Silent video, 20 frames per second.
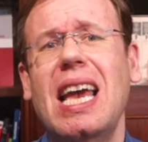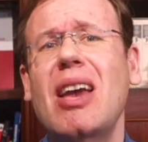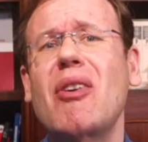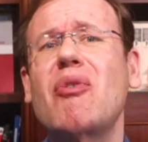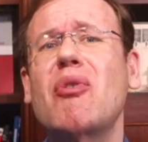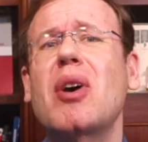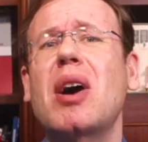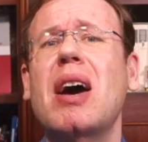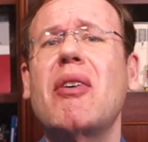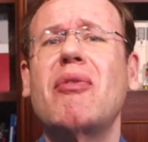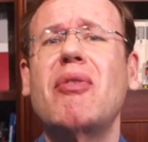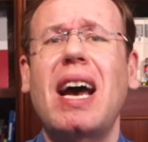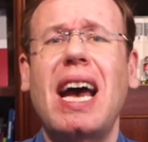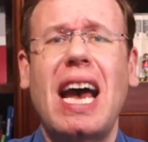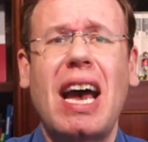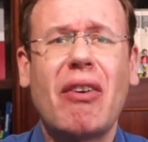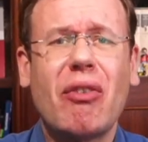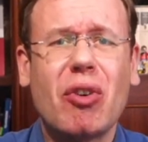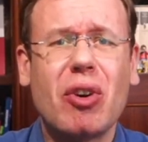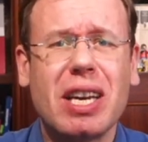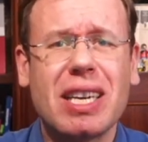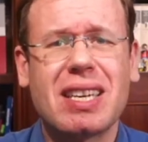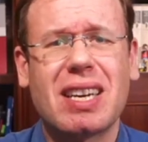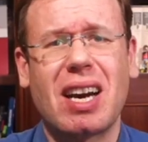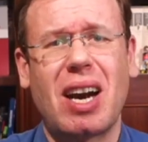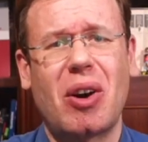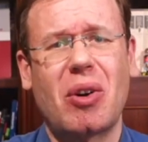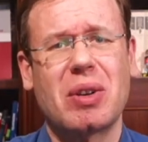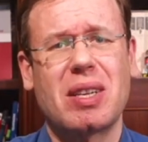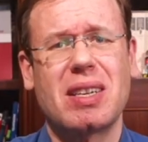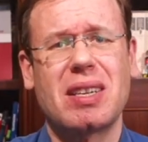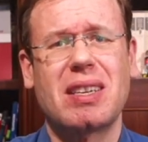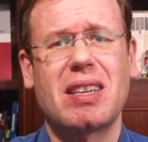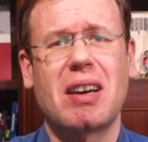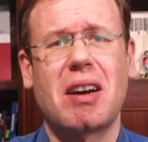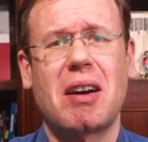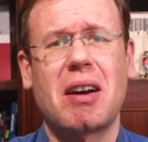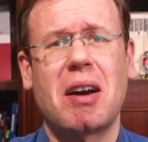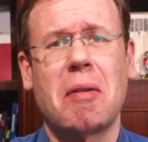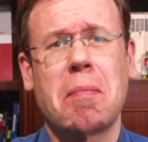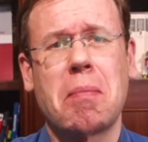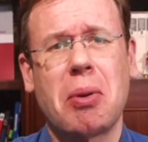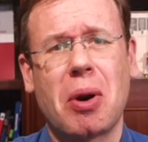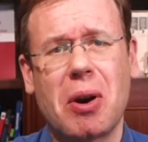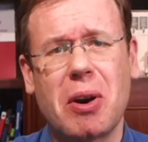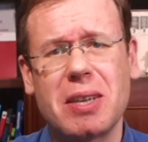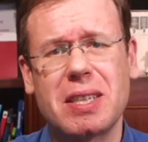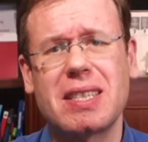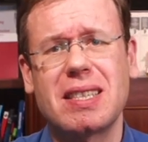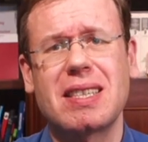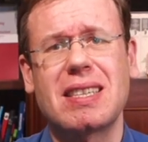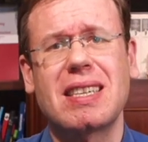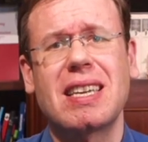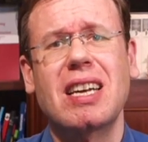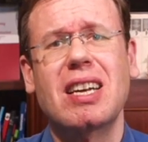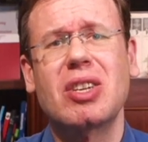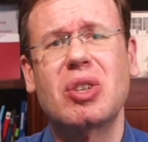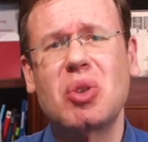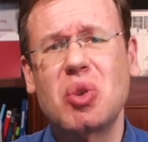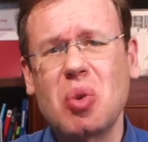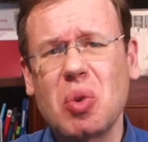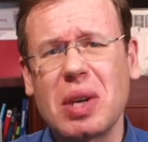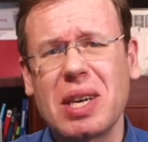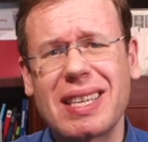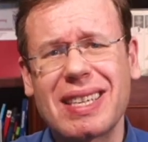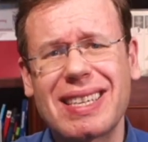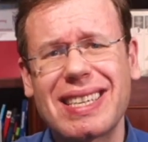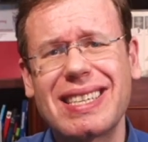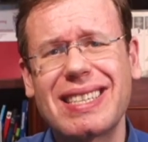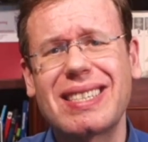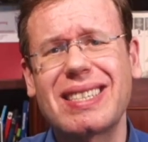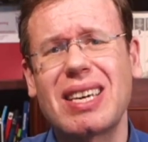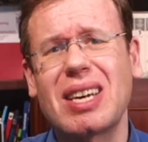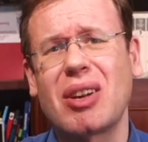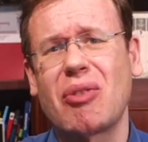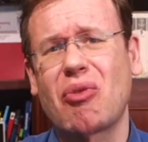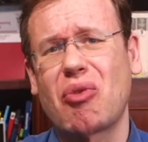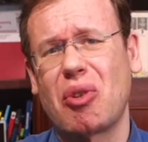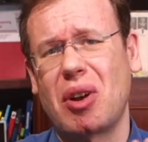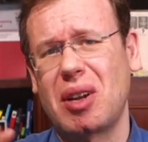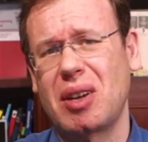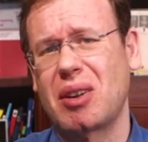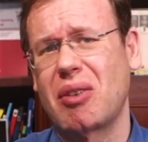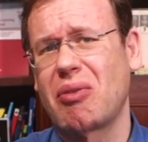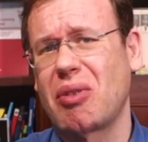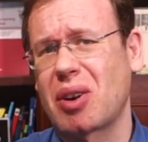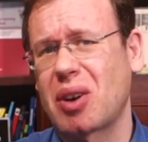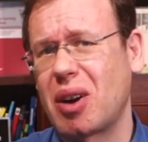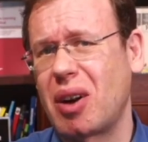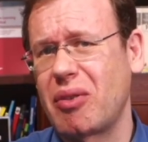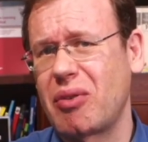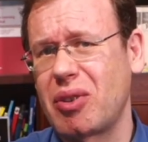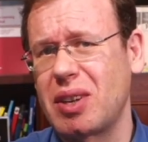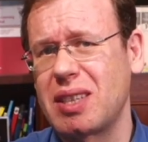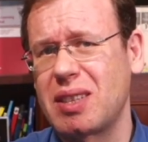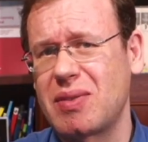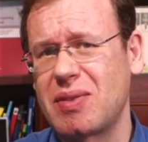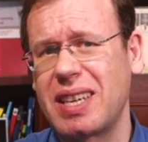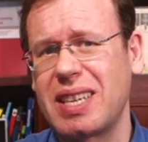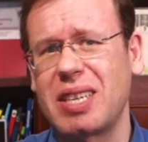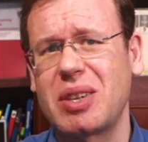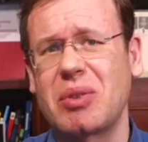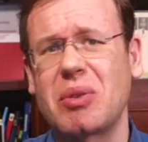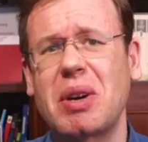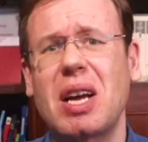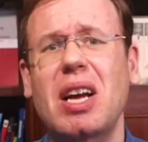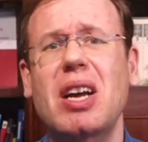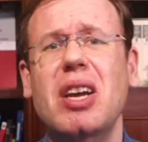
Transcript: If you have ever encountered a person doing this in front of a conference venue,